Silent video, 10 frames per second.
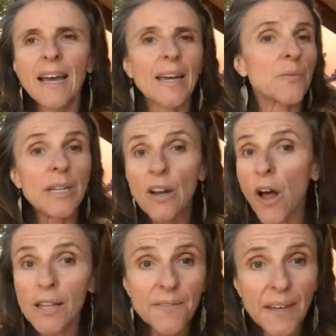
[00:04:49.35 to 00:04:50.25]
I read
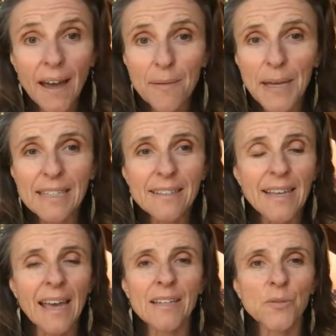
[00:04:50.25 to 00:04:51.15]
all of the comments
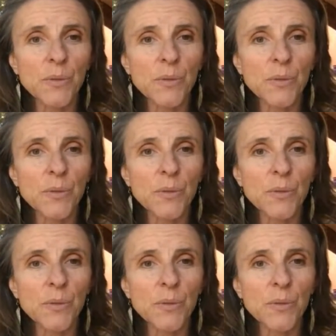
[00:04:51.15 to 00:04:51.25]
and